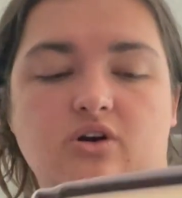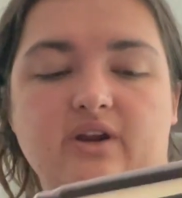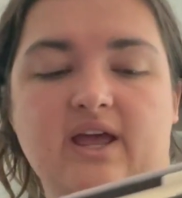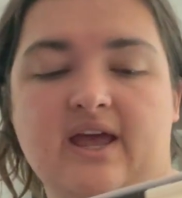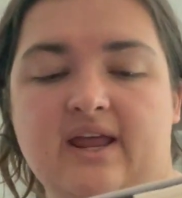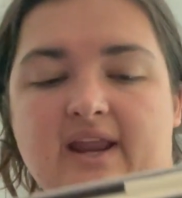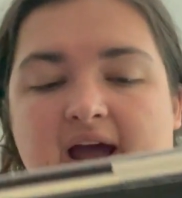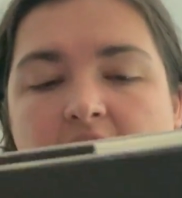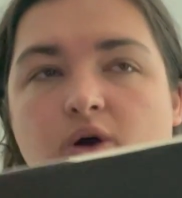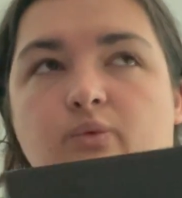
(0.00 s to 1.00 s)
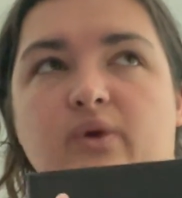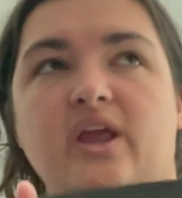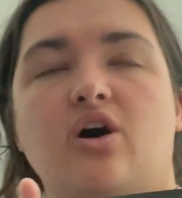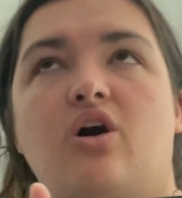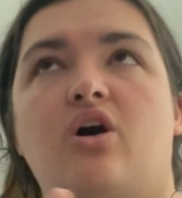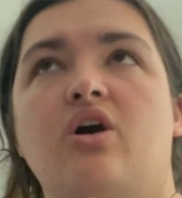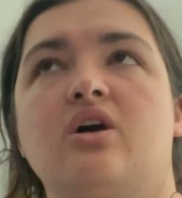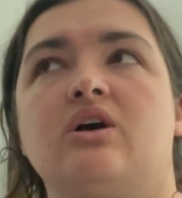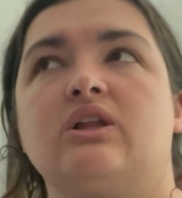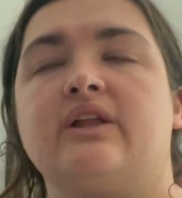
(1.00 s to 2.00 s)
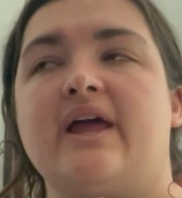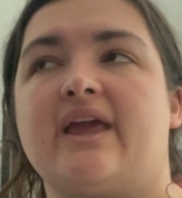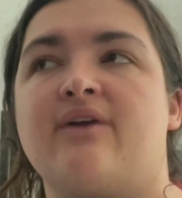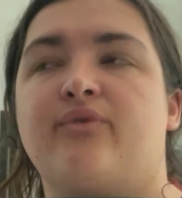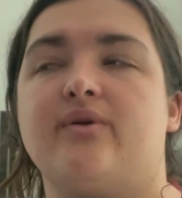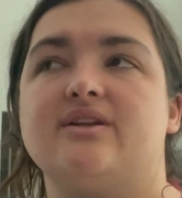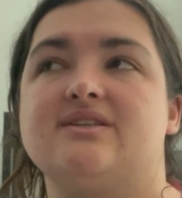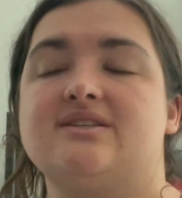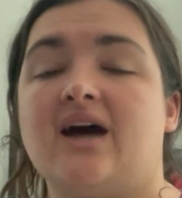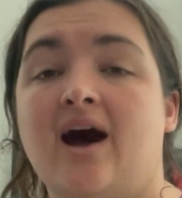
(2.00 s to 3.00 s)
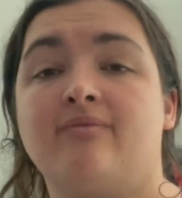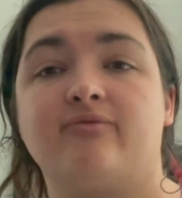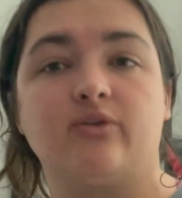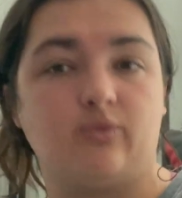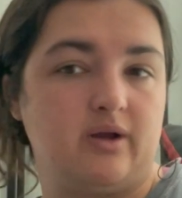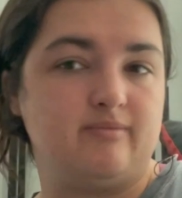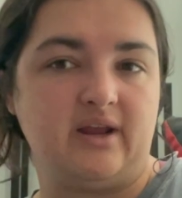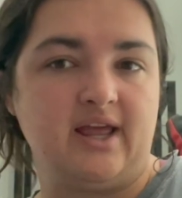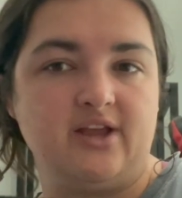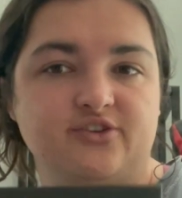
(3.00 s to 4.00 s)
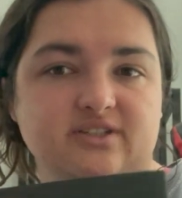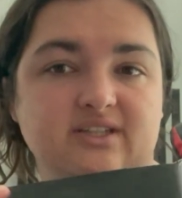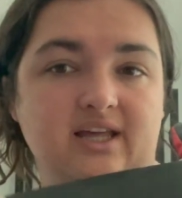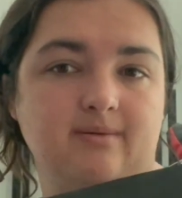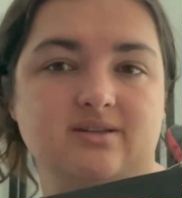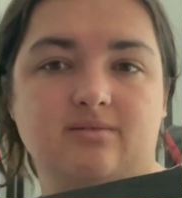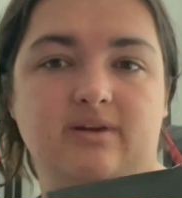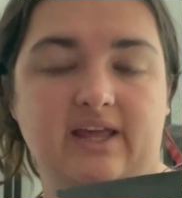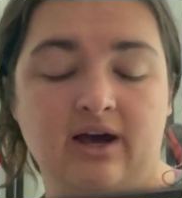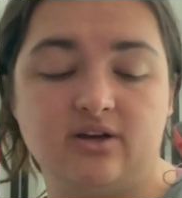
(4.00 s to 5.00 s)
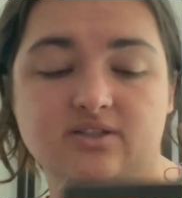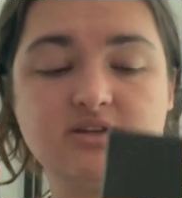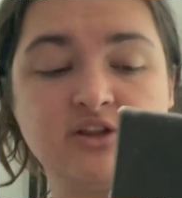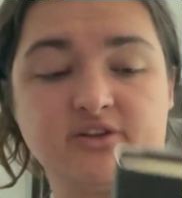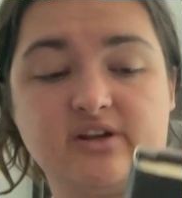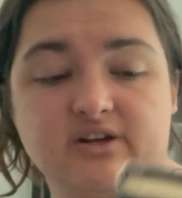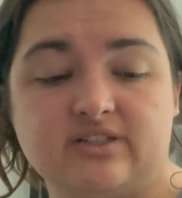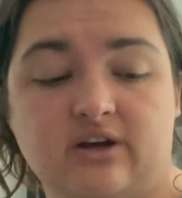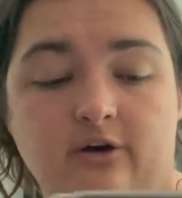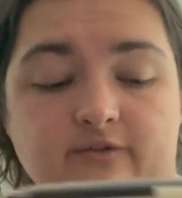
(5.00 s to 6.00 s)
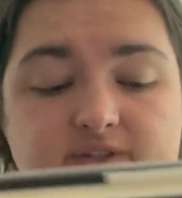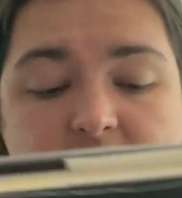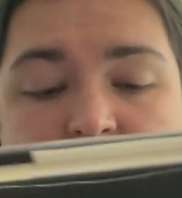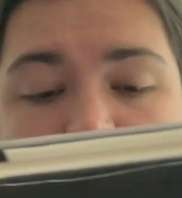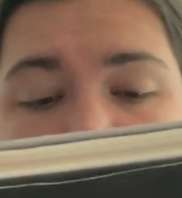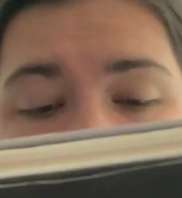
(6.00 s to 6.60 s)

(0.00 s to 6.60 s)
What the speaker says: and how we all, like, if we could stop for 1 minute and just think about somebody else other than ourselves and